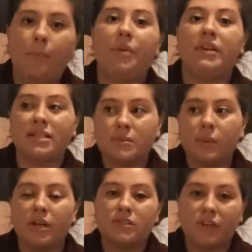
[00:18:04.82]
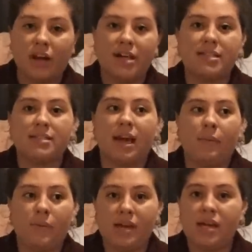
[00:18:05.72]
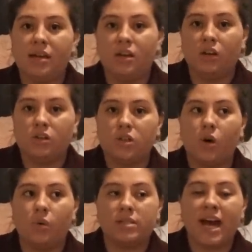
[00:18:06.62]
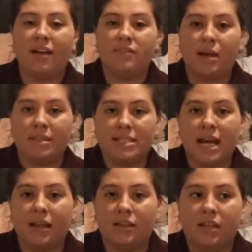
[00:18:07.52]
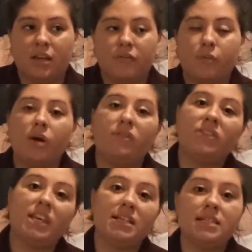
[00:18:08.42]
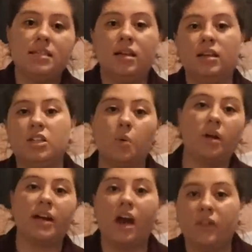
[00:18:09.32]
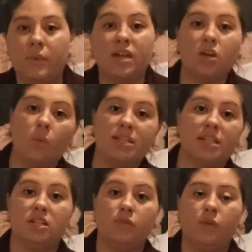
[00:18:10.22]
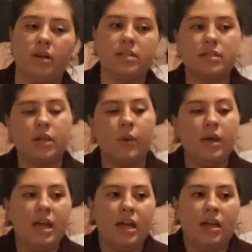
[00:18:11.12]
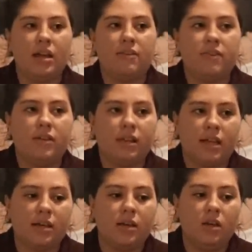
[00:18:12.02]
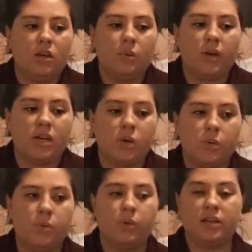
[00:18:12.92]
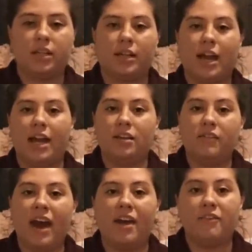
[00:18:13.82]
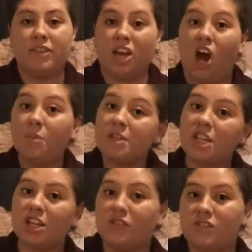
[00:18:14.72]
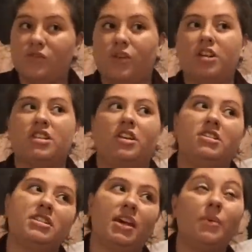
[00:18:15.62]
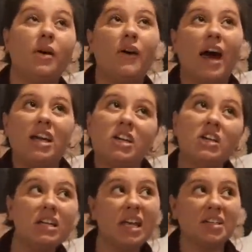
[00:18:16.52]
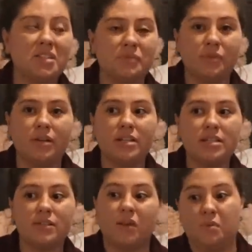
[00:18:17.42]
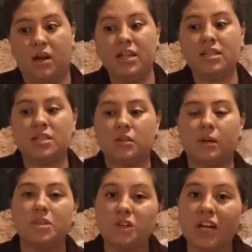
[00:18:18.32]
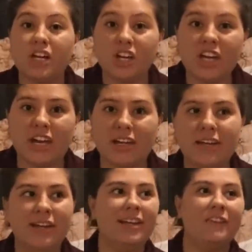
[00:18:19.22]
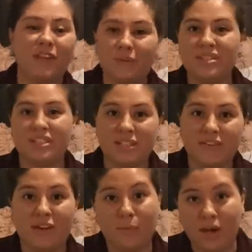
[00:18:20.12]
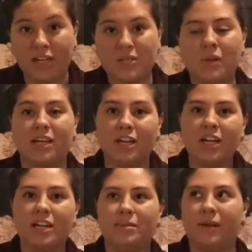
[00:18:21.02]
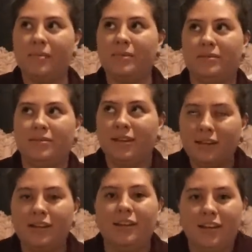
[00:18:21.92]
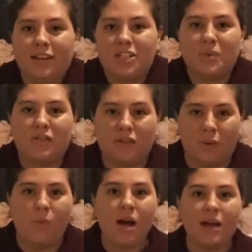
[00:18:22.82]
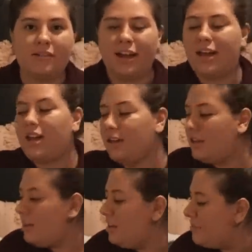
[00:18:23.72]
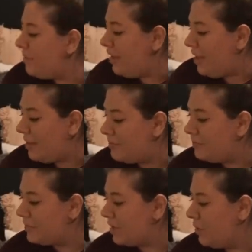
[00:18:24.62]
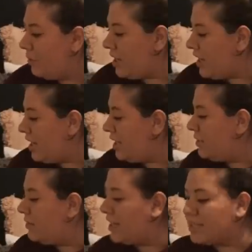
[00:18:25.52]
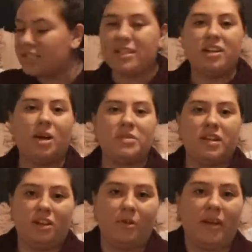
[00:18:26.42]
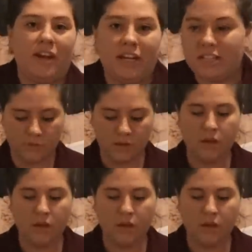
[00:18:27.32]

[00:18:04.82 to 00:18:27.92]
But this is what works for us is that we don't have that mentality of, well, if things don't work out, then we could always get a divorce, you know? And I feel like when you kind of have the option of divorce and you're just like, well, I could get a divorce if I wanted to. I'm sure I could, if I was, if I wanted to, I could. I, I'm, could do whatever I want, right? But we, that's just not an option in our marriage.